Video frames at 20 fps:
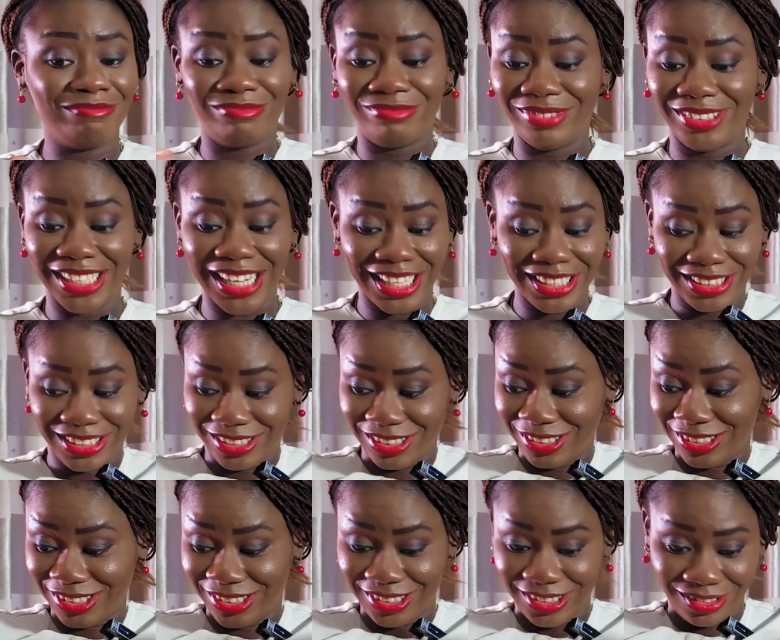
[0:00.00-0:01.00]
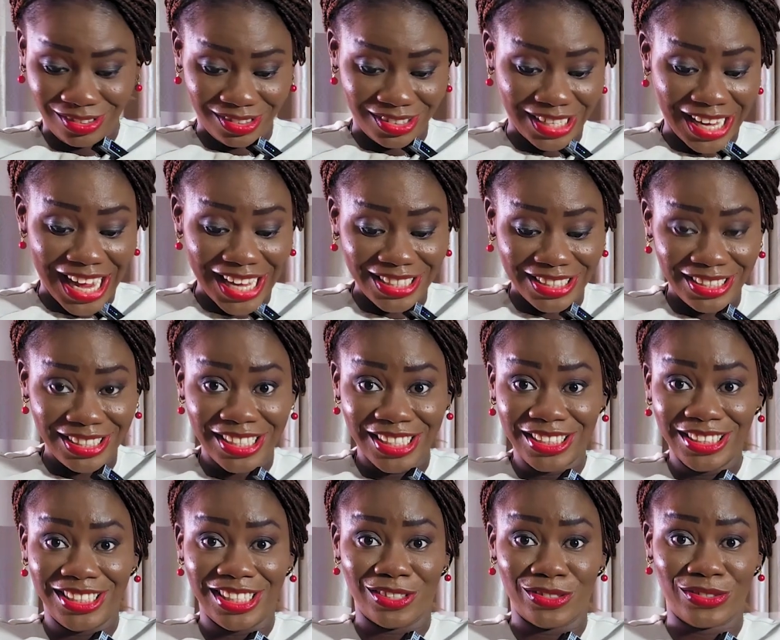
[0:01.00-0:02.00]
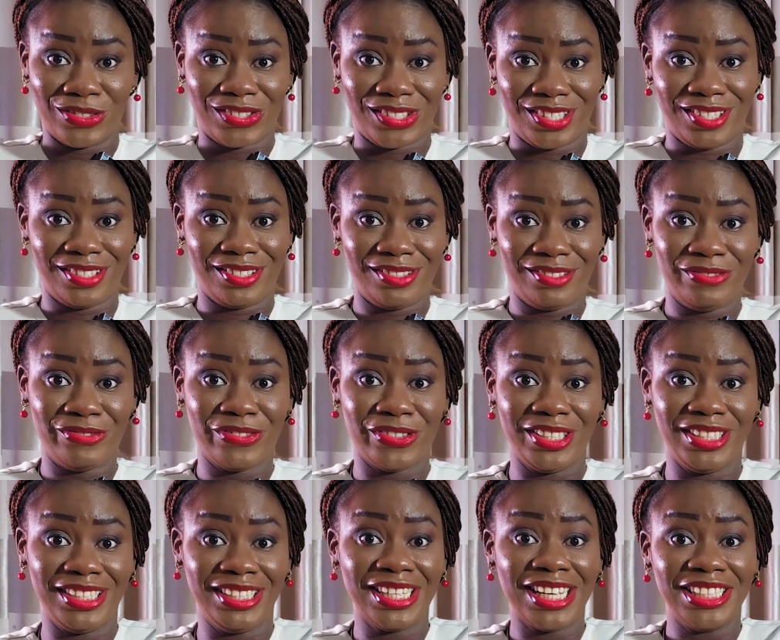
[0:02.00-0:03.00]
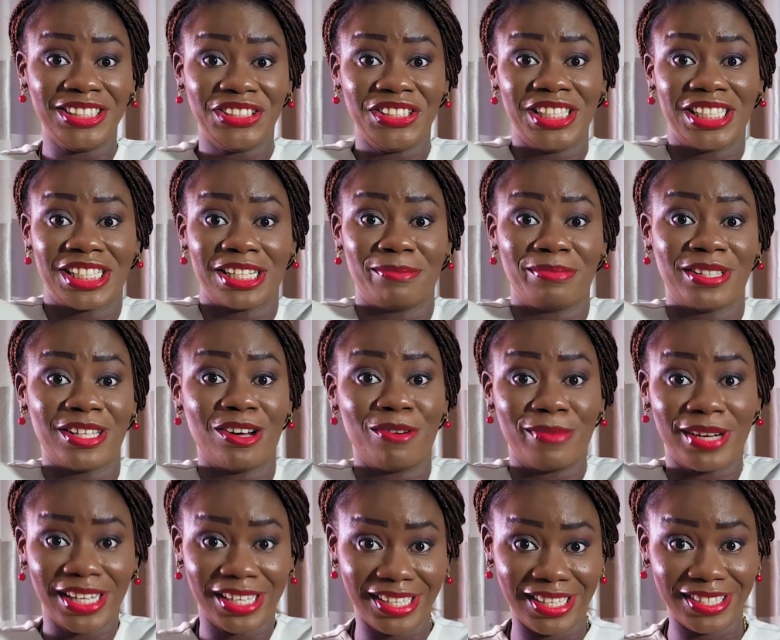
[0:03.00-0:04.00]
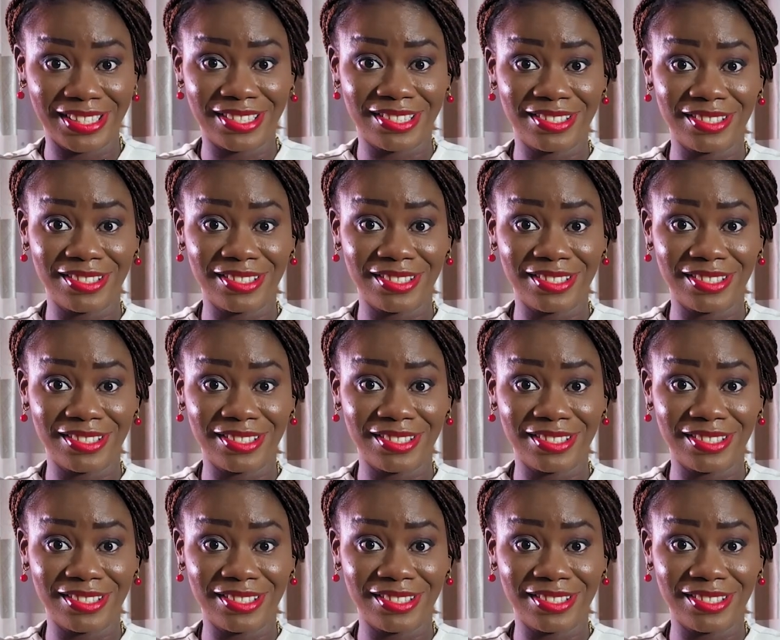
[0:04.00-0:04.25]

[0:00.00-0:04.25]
the guiding angels for the Nigerian capital market.